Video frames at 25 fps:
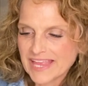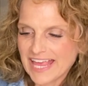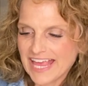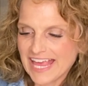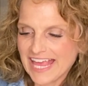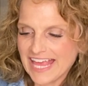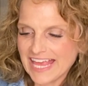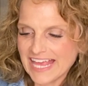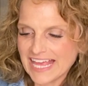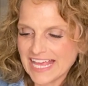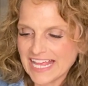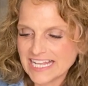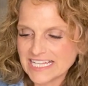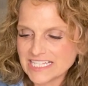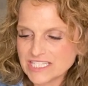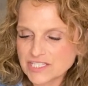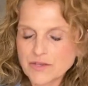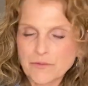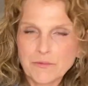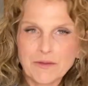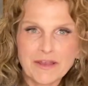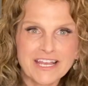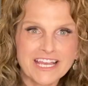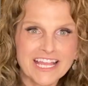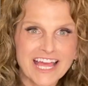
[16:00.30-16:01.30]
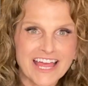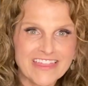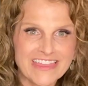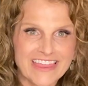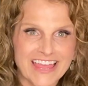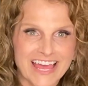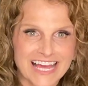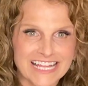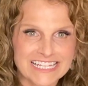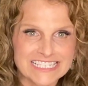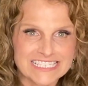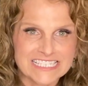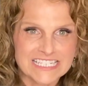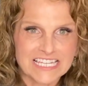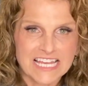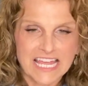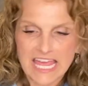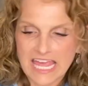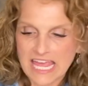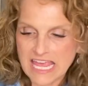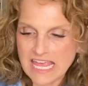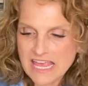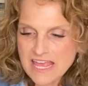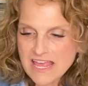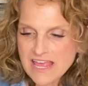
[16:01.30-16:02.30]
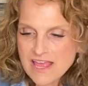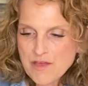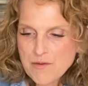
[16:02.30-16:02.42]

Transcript: And so I went and got that today.